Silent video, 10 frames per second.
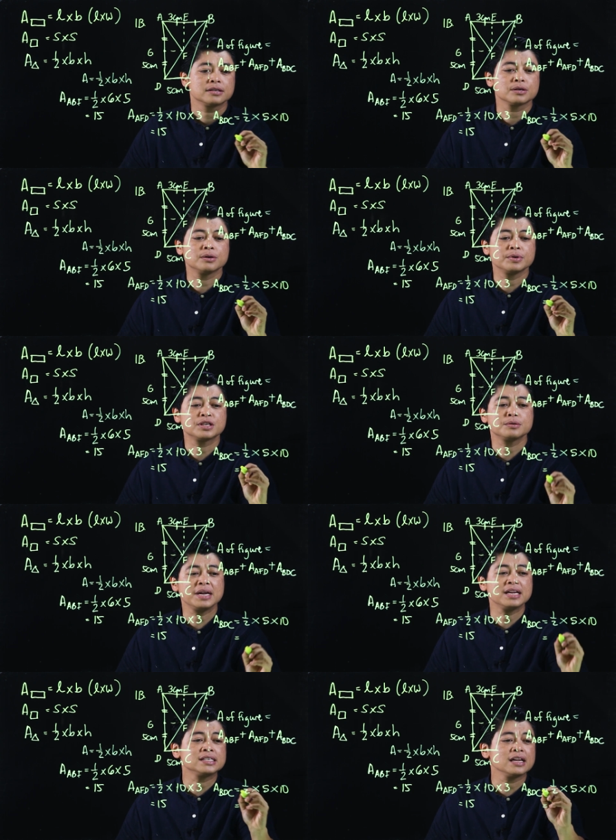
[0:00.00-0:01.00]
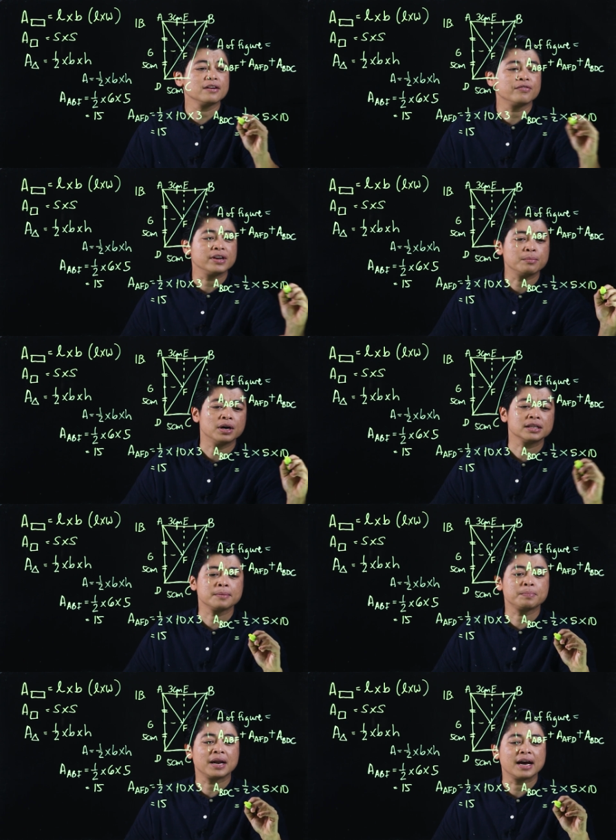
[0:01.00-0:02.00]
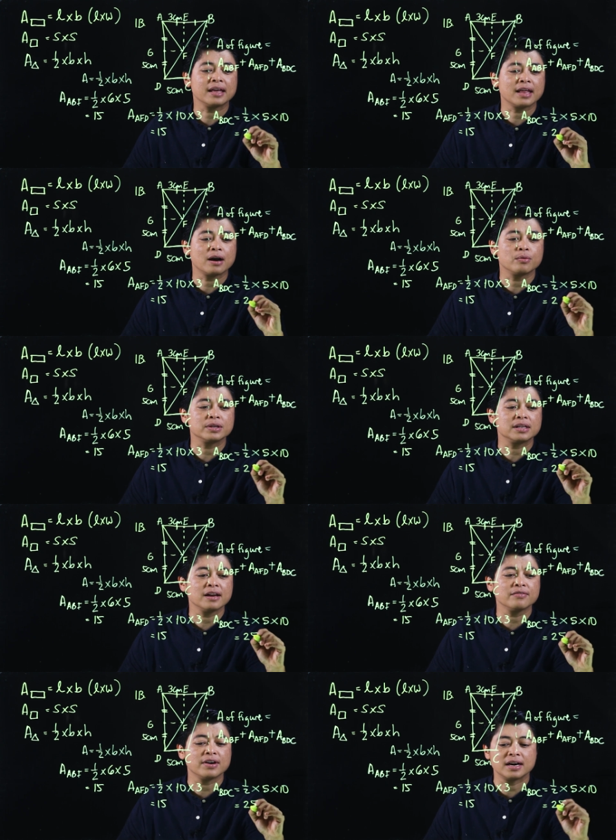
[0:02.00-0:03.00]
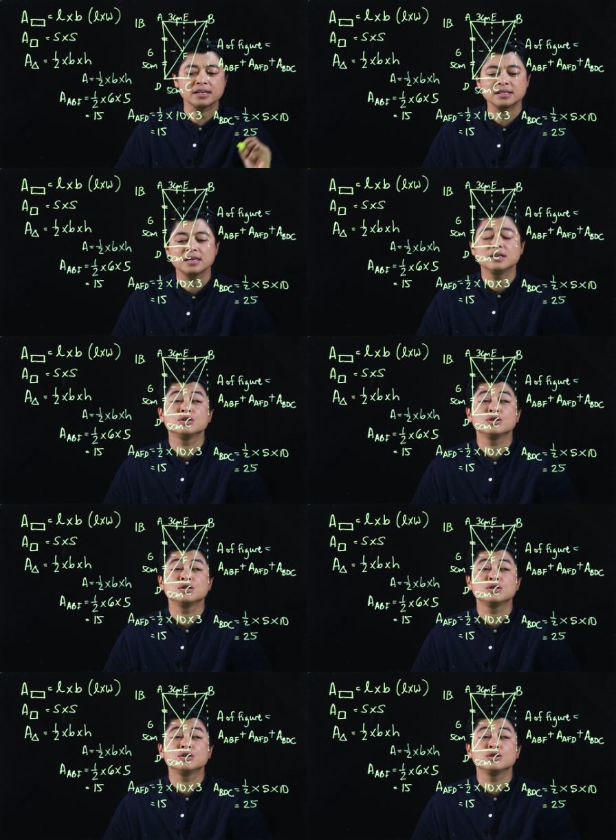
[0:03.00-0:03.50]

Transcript: So, which means if we multiply, that would give us